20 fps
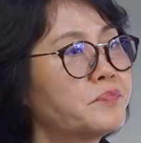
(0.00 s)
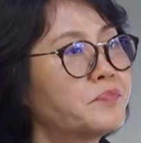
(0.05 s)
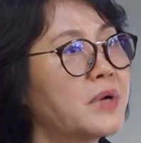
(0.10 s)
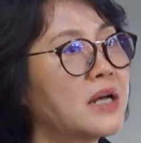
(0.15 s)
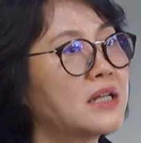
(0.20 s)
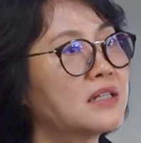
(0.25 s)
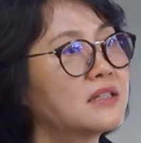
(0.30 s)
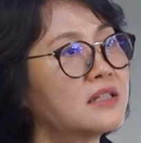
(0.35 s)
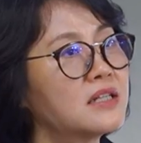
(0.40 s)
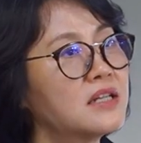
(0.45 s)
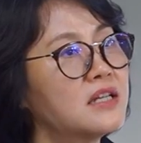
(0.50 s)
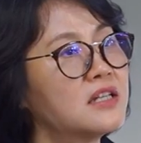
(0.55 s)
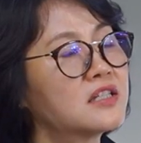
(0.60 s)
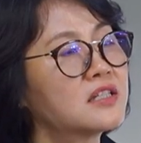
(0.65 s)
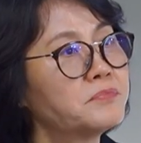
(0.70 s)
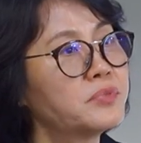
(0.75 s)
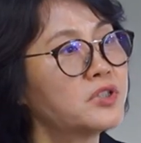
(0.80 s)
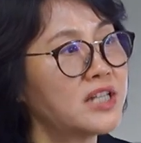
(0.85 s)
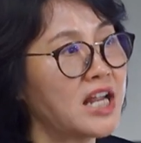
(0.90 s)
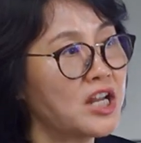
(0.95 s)
but
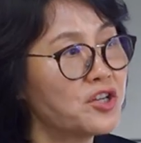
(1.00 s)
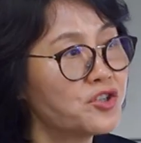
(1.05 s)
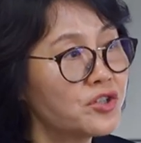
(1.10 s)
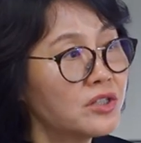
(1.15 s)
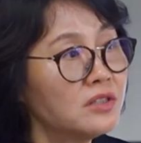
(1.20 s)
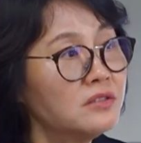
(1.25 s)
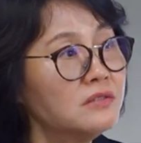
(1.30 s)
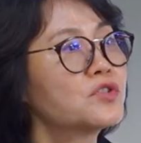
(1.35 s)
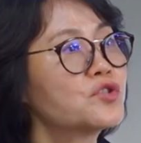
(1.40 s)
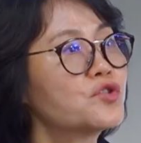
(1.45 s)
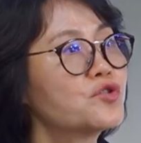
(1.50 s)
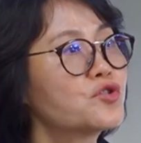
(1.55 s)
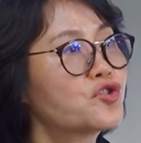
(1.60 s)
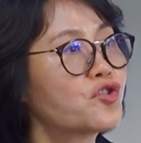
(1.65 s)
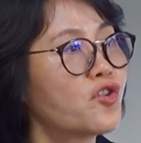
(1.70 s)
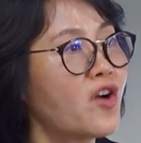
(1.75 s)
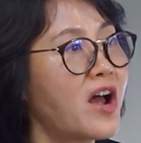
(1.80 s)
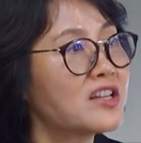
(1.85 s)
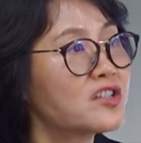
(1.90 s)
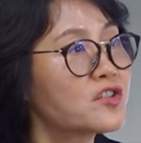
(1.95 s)
its potential to
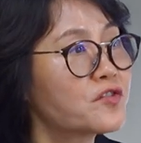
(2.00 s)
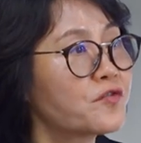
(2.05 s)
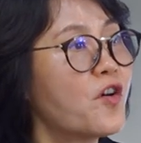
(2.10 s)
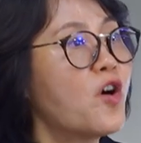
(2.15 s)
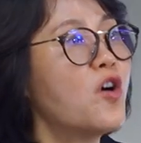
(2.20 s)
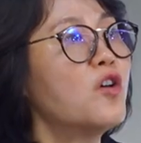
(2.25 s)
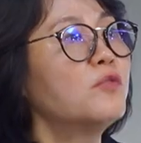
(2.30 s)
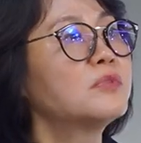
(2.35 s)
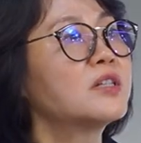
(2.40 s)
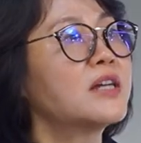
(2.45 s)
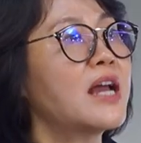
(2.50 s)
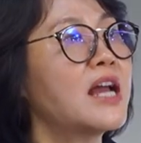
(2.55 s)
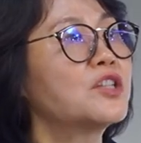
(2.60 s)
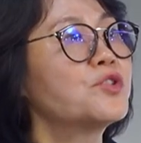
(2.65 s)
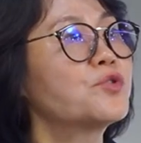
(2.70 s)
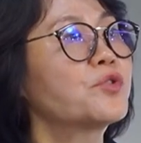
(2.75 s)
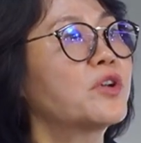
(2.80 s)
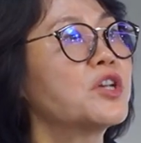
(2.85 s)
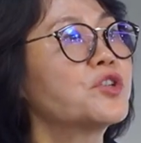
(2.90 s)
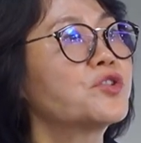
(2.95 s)
transform the
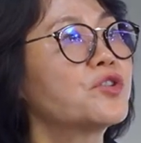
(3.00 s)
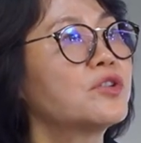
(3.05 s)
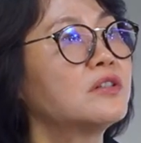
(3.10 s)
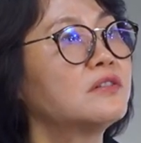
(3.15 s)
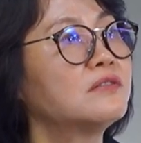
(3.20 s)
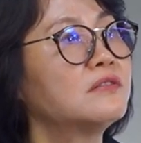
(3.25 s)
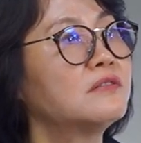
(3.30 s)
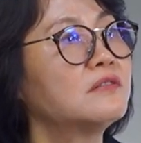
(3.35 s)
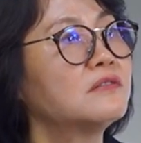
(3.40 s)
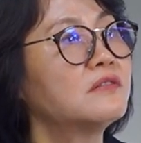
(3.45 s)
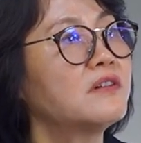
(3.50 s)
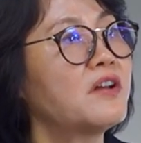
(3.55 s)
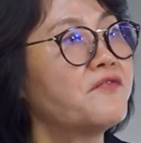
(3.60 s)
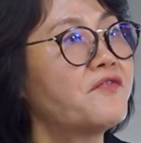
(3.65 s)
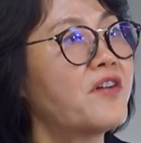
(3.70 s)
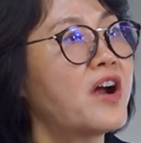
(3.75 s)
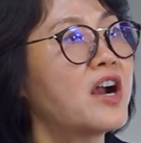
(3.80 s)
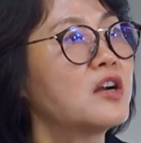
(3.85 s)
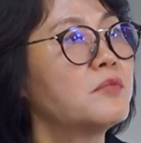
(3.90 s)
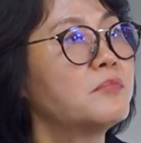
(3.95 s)
educational
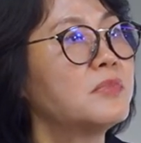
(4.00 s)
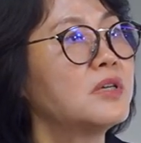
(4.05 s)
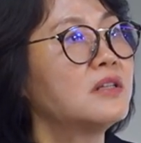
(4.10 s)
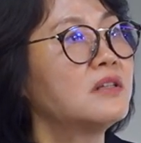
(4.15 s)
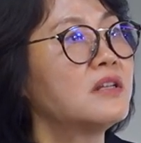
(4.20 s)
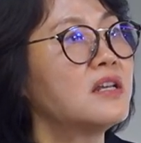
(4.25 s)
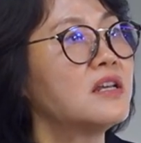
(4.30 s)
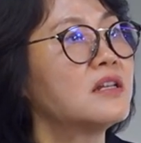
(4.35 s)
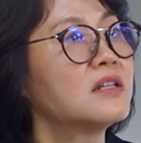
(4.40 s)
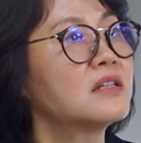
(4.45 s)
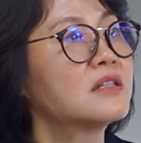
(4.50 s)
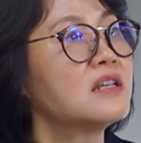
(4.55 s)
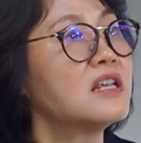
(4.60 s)
environment is